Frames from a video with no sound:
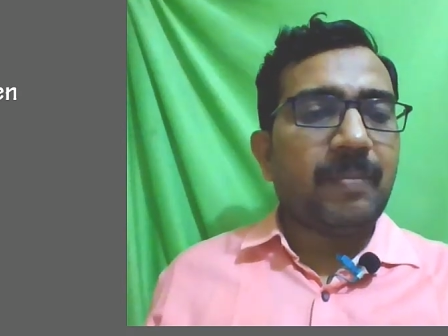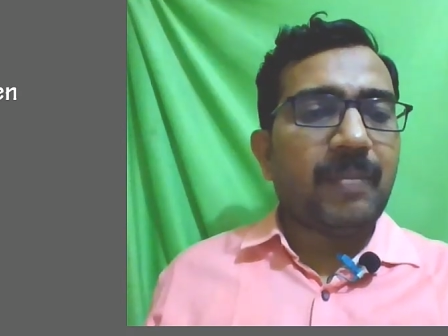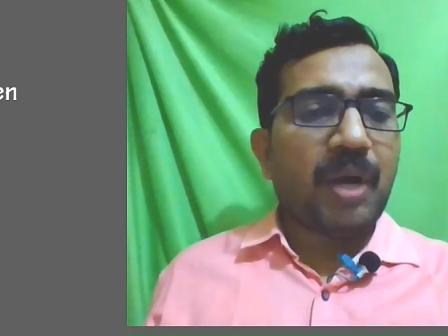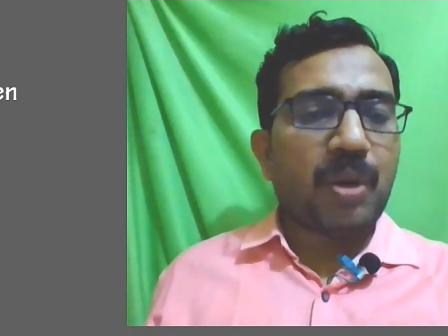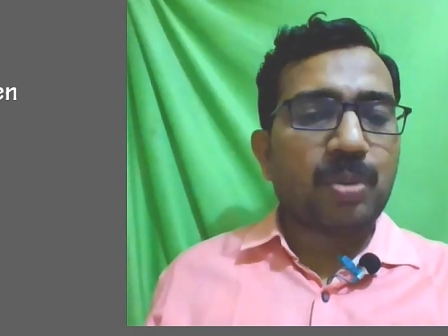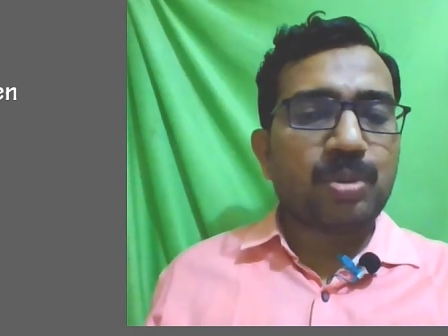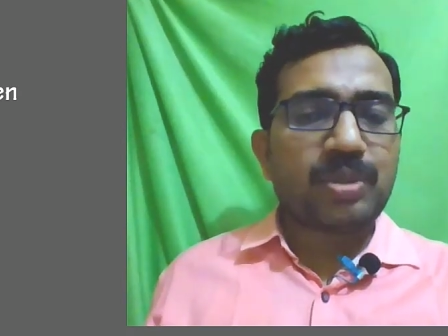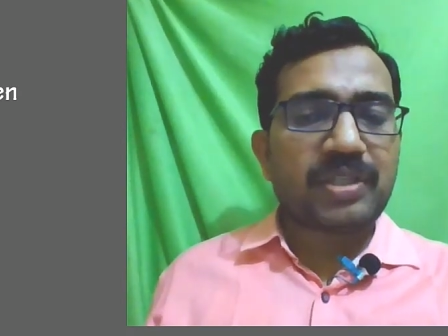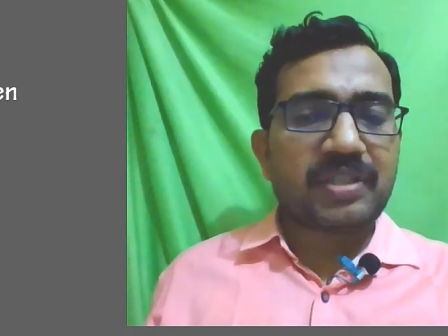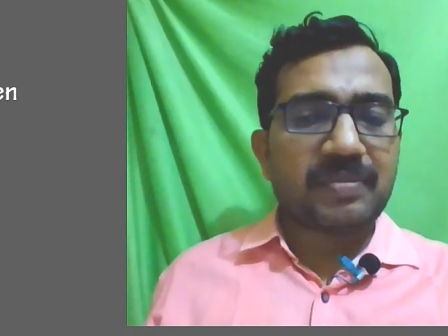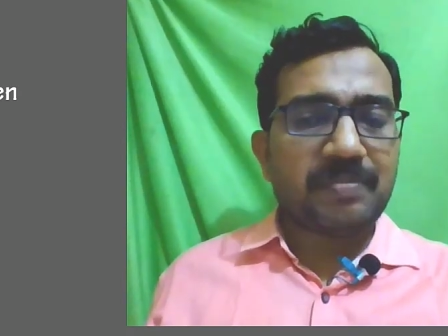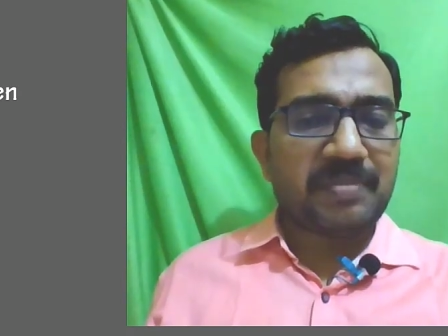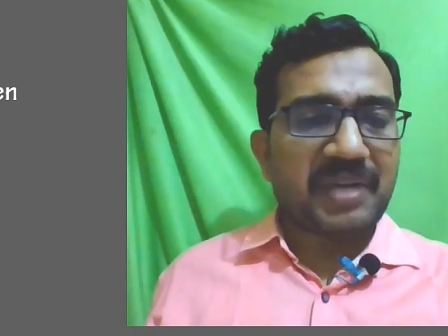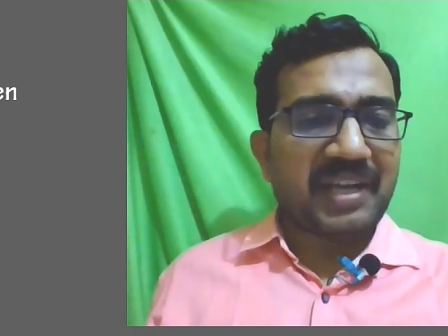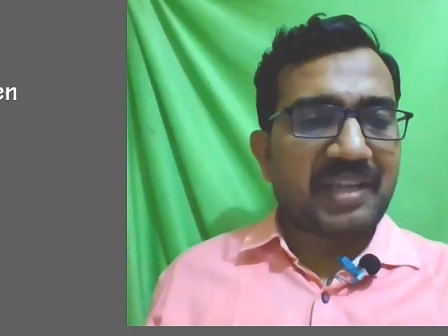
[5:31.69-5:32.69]
mouse
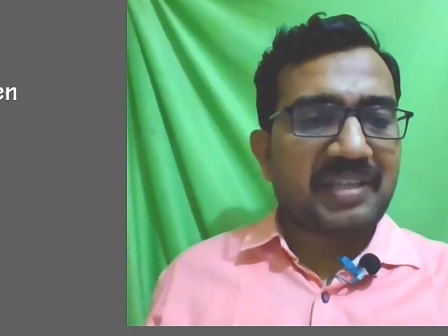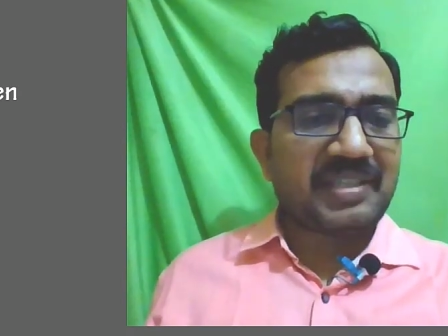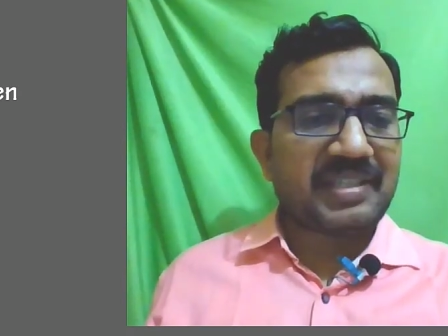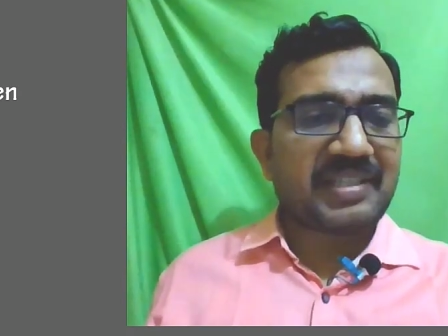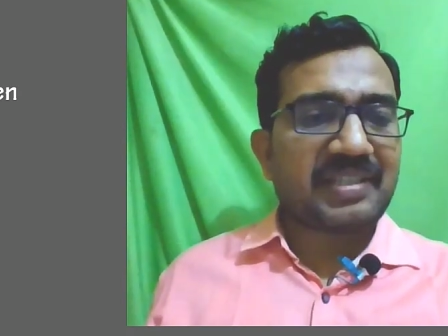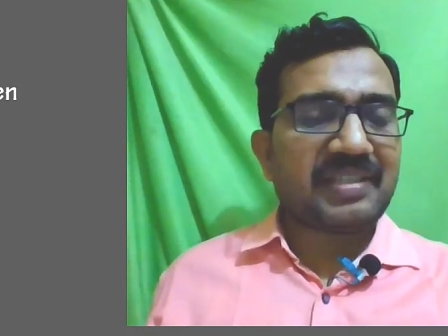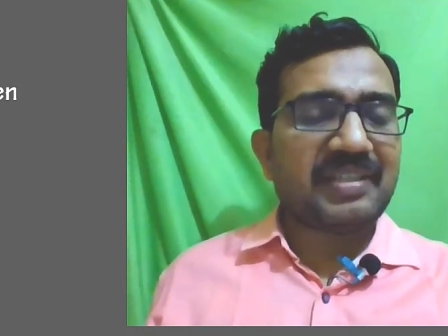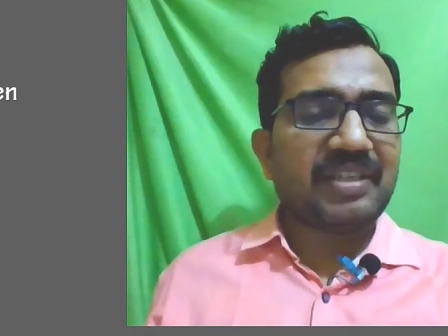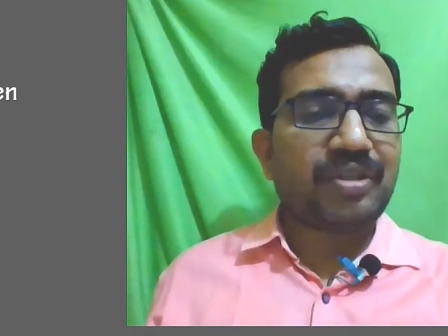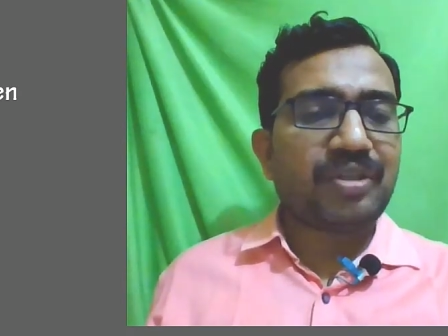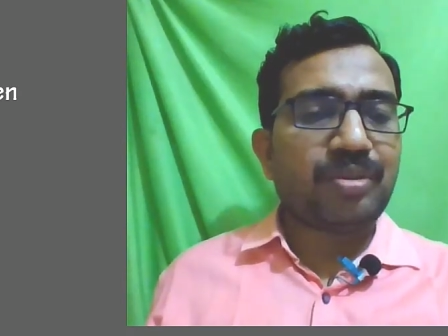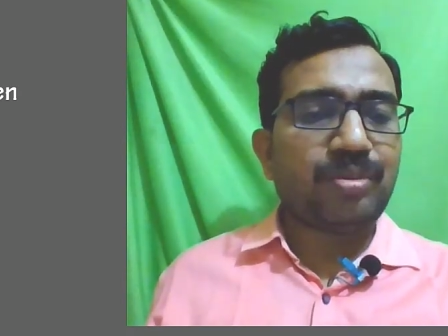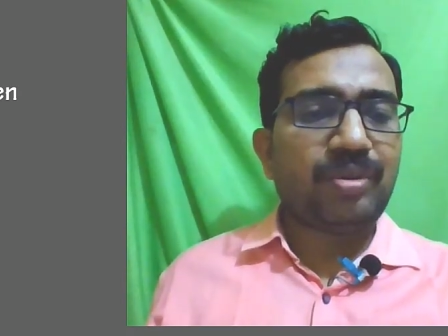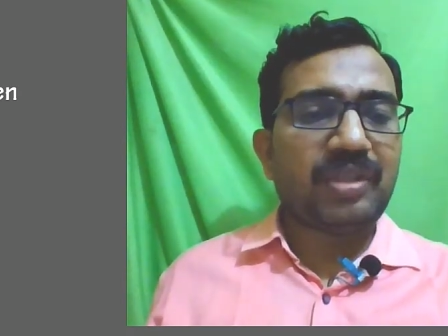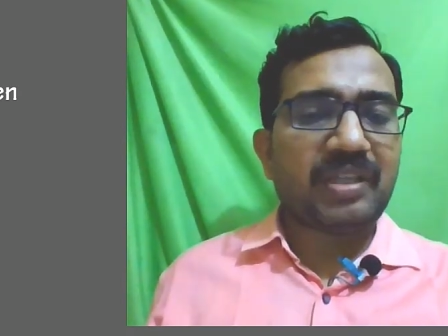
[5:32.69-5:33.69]
mice
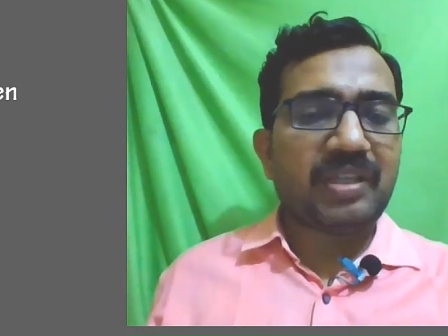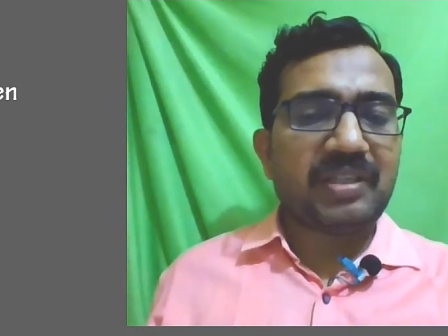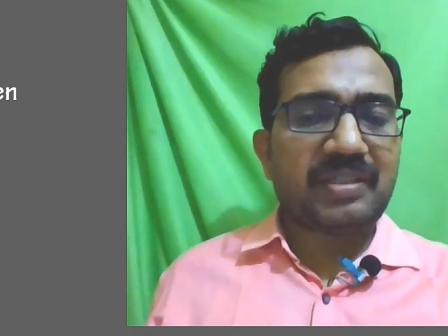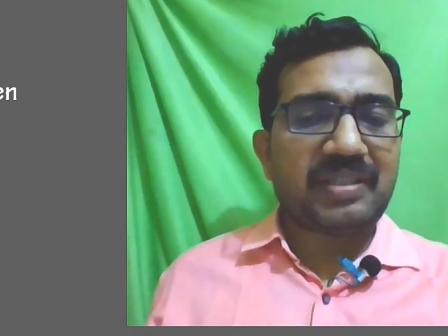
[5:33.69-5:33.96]
tooth